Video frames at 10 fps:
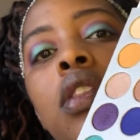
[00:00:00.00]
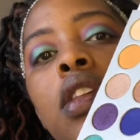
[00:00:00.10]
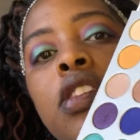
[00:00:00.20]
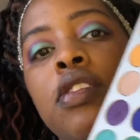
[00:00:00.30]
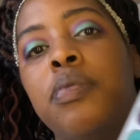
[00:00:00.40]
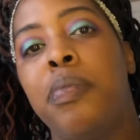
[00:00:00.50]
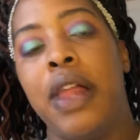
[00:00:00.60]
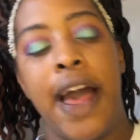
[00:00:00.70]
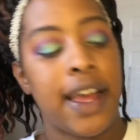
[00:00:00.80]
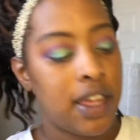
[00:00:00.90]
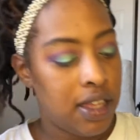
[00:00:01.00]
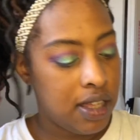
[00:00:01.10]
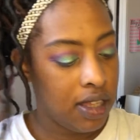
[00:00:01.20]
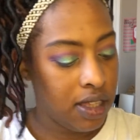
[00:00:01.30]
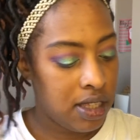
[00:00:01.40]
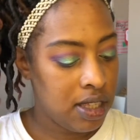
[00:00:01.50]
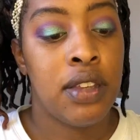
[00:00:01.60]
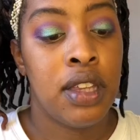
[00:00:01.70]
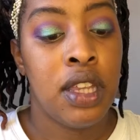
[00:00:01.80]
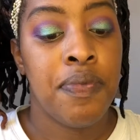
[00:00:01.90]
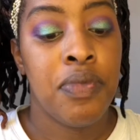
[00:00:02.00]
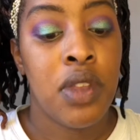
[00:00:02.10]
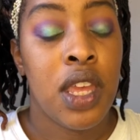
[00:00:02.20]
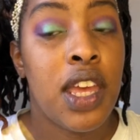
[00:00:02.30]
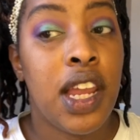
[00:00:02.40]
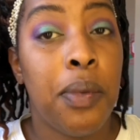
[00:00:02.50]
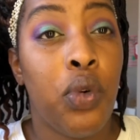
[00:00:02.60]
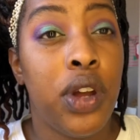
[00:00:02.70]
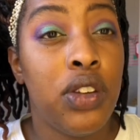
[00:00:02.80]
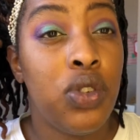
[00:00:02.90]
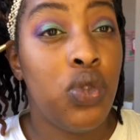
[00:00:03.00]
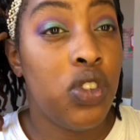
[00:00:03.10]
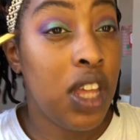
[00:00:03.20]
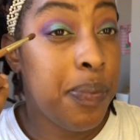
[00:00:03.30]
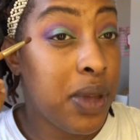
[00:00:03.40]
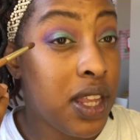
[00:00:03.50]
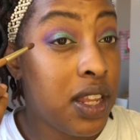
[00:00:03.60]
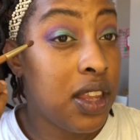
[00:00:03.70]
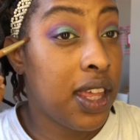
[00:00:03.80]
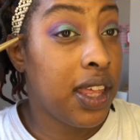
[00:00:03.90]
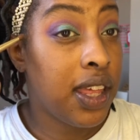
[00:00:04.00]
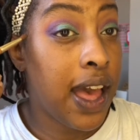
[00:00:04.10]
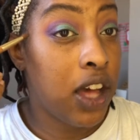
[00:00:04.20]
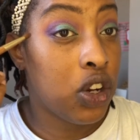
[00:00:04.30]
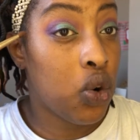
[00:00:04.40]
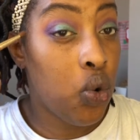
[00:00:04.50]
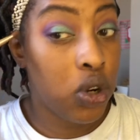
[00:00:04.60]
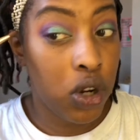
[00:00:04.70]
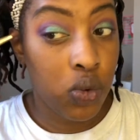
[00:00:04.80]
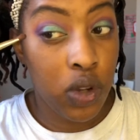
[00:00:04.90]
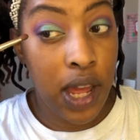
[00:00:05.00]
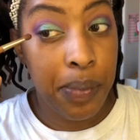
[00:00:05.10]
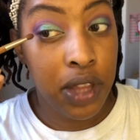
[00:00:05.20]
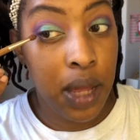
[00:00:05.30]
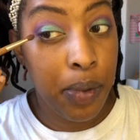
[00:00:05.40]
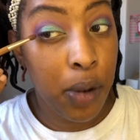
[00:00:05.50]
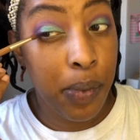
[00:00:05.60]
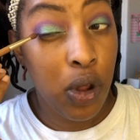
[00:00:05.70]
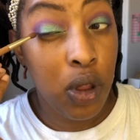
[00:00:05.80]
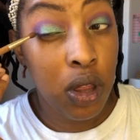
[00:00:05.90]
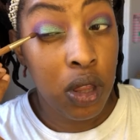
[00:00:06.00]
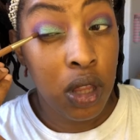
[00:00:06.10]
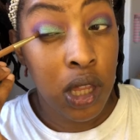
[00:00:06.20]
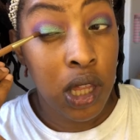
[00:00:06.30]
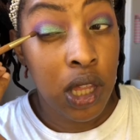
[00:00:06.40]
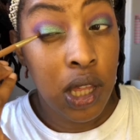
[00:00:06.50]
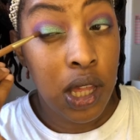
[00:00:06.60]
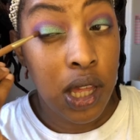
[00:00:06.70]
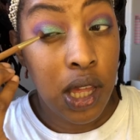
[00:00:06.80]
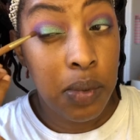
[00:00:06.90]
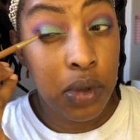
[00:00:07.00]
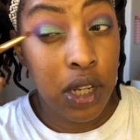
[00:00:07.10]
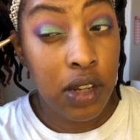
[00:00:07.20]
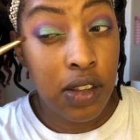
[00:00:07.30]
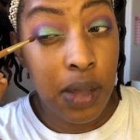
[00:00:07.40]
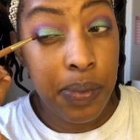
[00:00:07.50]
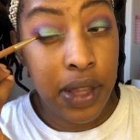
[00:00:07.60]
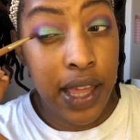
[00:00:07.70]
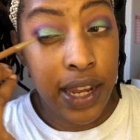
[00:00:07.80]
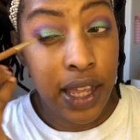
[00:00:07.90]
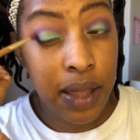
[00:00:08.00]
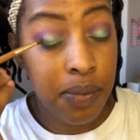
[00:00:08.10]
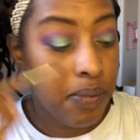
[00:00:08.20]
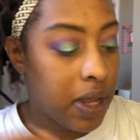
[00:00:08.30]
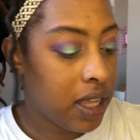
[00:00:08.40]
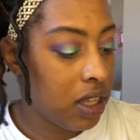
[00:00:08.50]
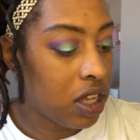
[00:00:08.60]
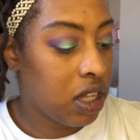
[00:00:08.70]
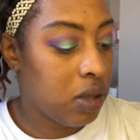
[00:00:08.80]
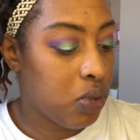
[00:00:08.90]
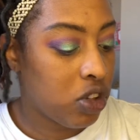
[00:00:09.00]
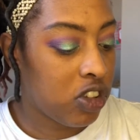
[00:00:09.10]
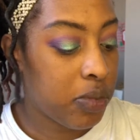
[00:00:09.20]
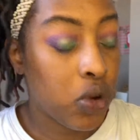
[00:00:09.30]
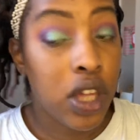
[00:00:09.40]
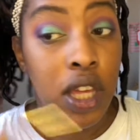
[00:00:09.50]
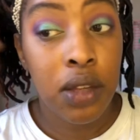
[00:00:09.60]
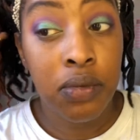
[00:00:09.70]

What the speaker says: this black, and I'm going to deepen the outer corners where I put that purple. I'm gonna deepen that up, make it look a little more smoky.